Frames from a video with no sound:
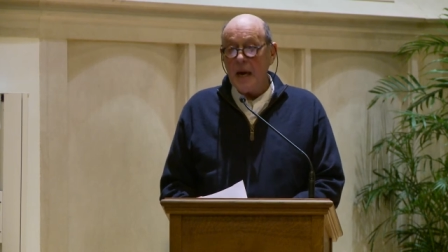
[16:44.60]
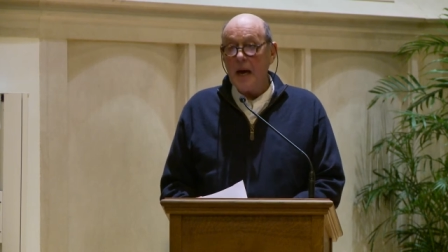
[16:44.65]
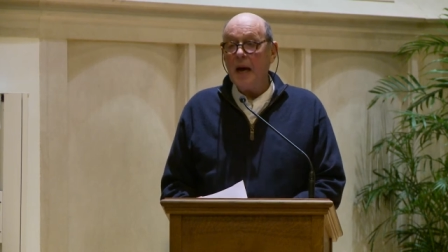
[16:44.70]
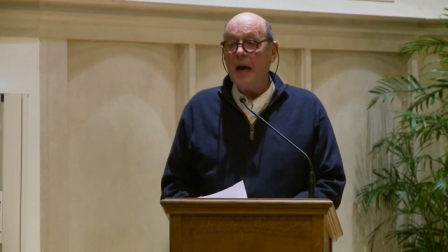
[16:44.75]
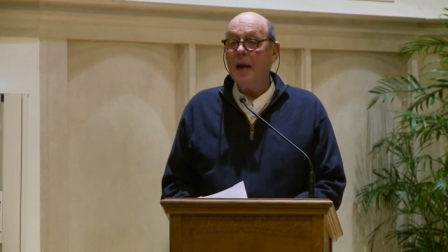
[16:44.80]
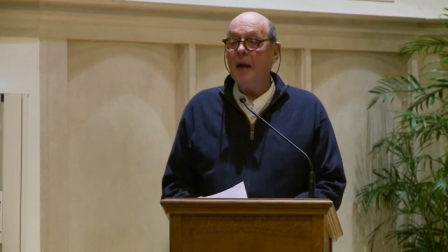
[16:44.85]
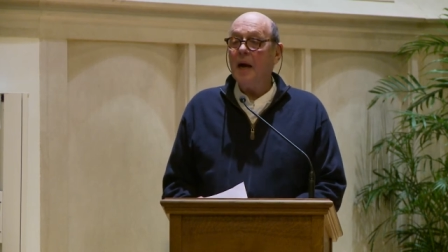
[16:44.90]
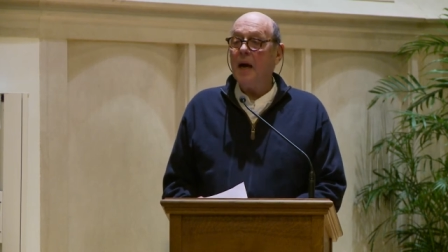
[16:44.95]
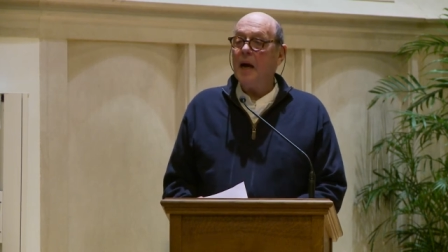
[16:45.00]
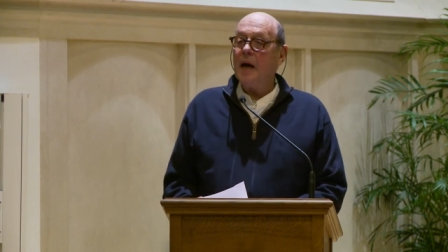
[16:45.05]

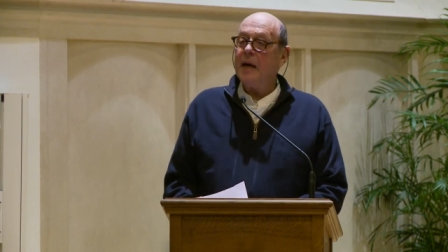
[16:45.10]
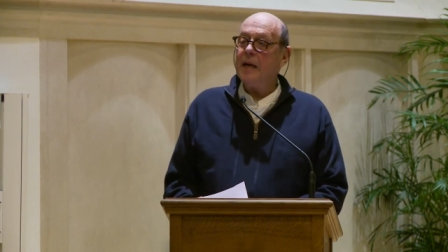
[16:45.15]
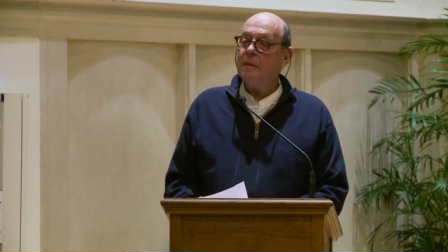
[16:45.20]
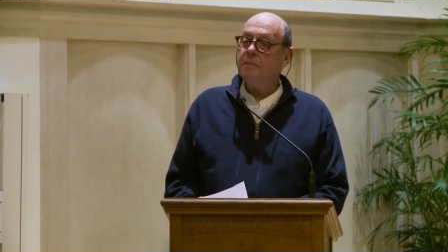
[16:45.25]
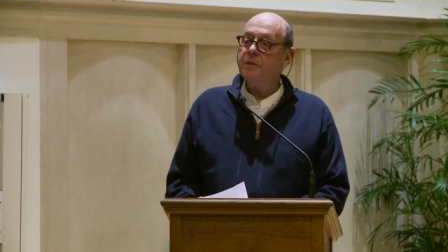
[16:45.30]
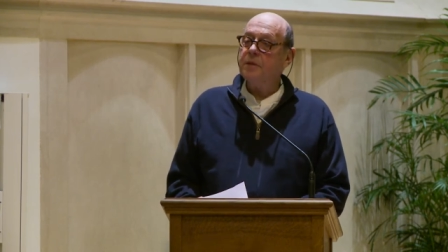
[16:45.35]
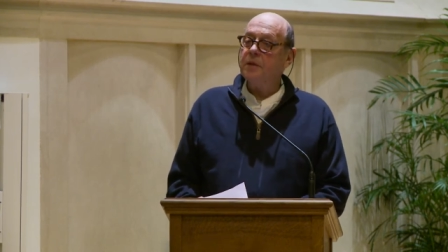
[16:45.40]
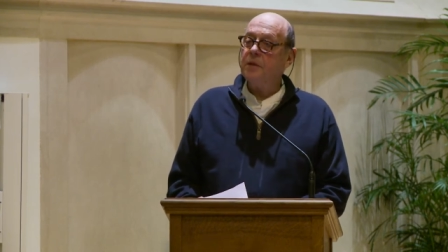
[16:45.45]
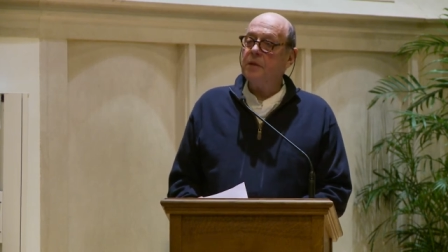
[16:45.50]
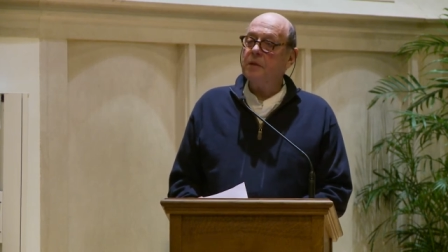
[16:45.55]
and I
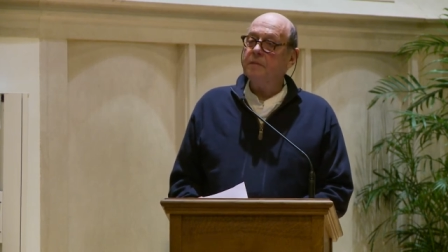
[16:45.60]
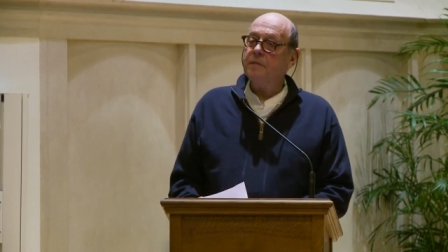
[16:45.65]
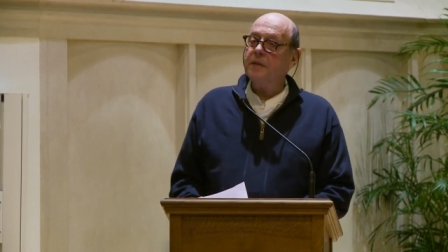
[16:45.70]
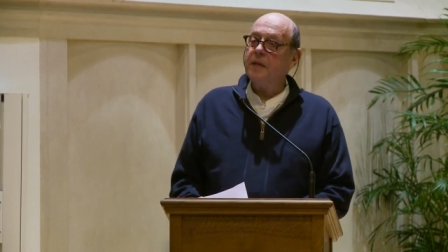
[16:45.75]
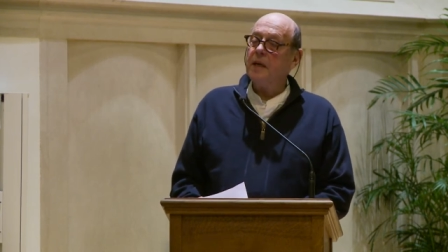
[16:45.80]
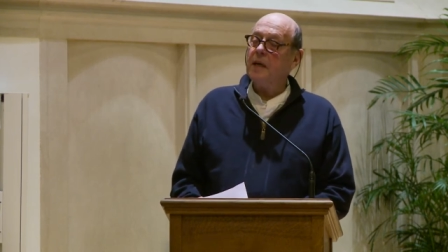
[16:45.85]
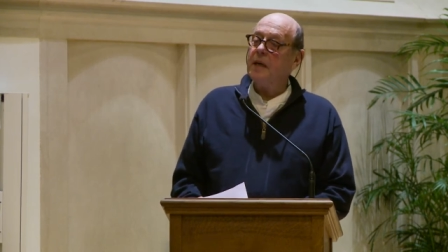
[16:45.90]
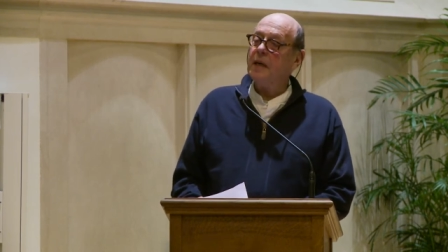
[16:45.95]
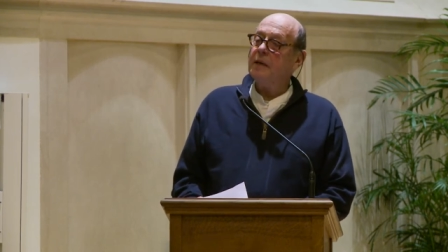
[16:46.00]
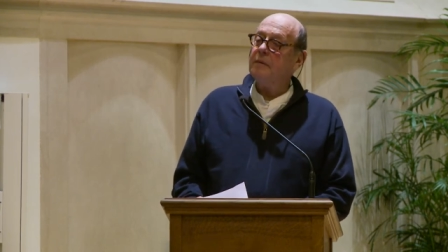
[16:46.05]
observed
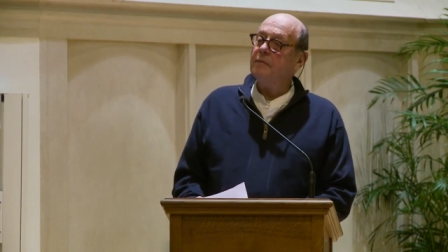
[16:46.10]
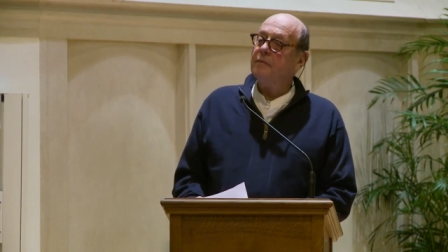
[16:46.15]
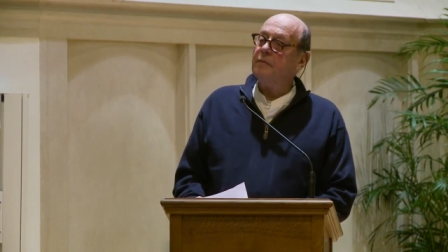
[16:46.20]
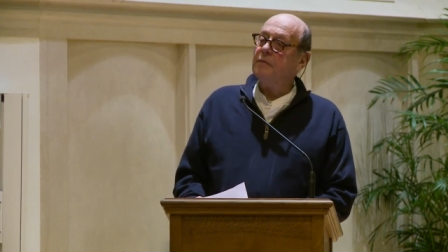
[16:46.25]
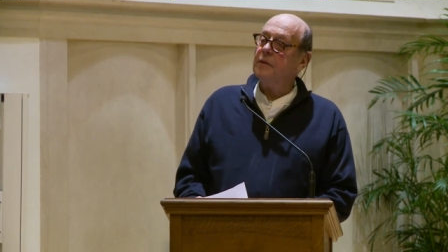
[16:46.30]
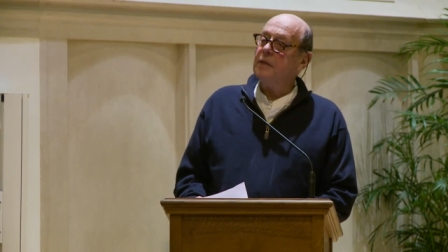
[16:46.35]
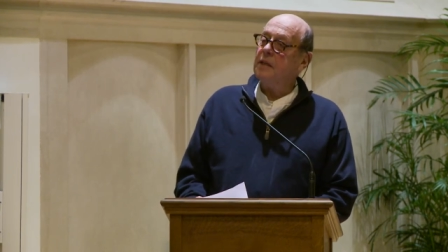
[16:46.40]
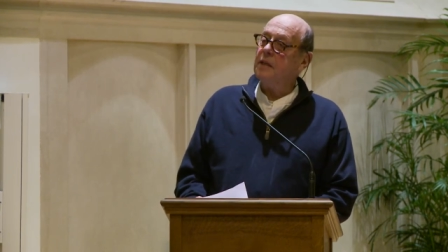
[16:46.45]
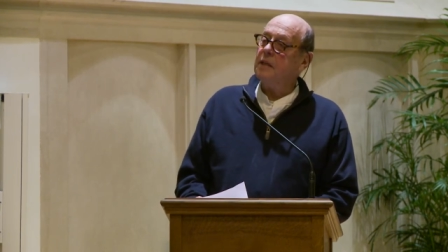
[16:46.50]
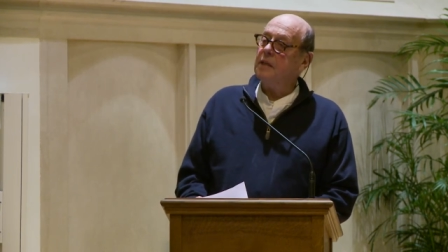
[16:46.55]

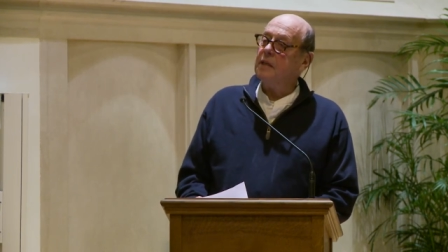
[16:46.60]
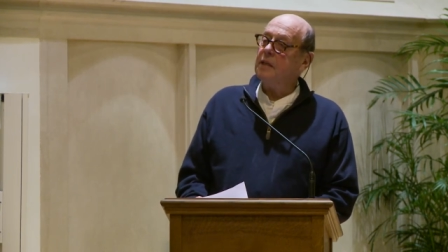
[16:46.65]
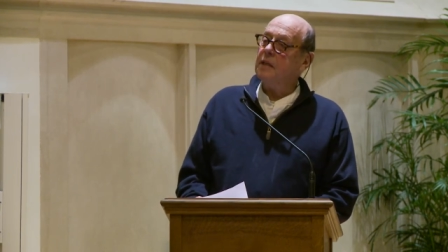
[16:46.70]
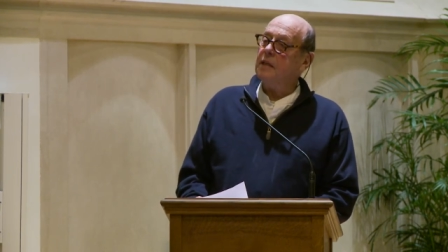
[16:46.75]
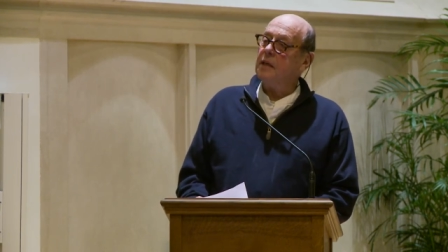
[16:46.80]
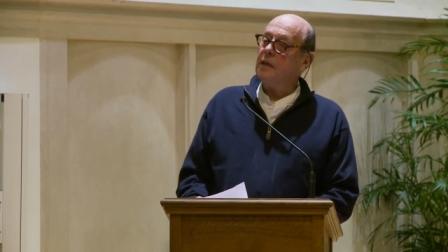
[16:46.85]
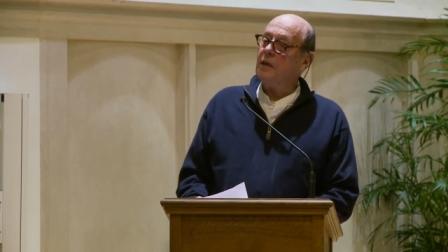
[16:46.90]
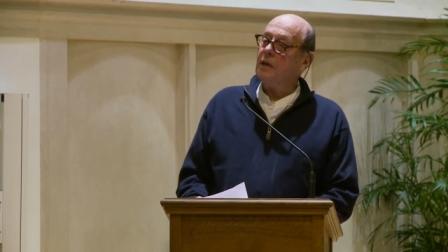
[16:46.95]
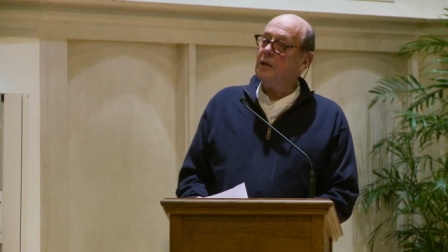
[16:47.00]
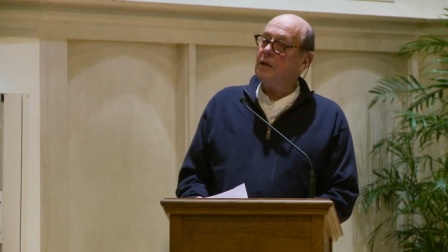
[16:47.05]
every
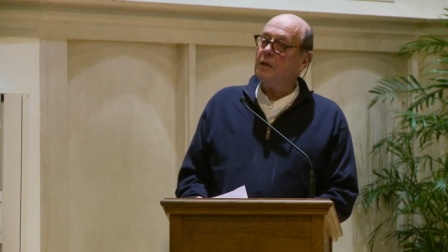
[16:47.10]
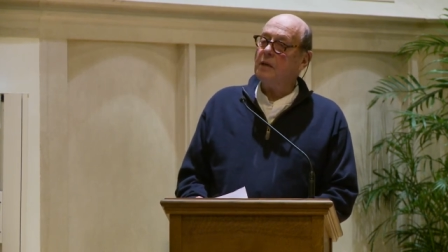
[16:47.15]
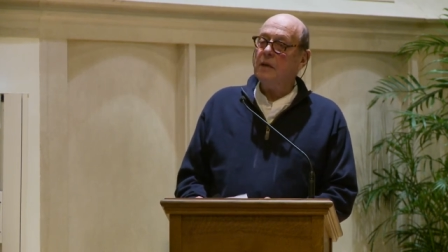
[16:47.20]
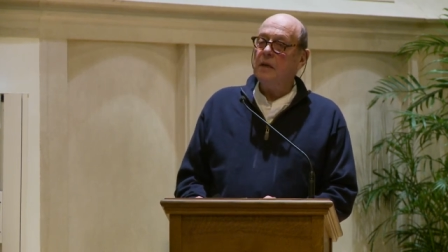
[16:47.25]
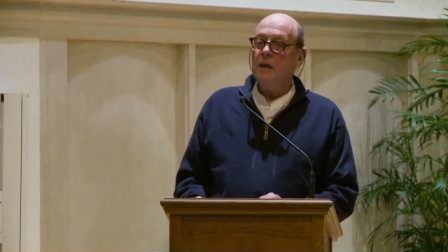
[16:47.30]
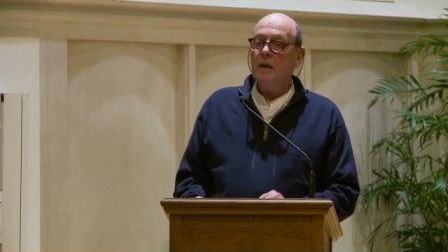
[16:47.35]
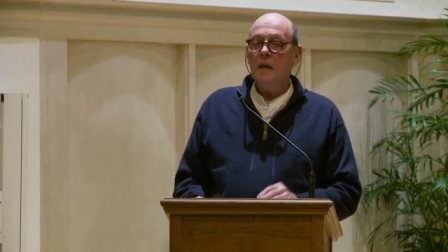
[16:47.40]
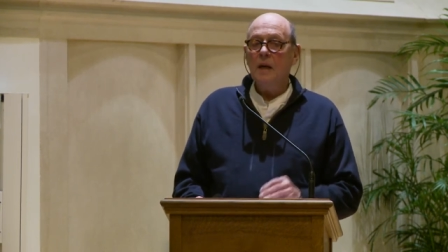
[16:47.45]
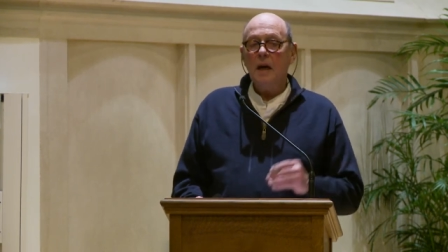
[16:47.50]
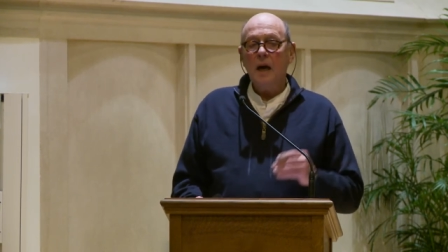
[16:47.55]

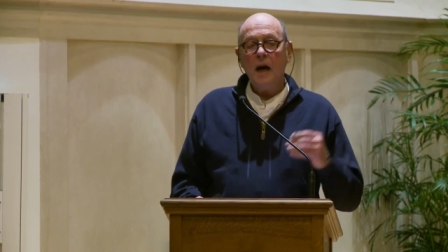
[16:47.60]
year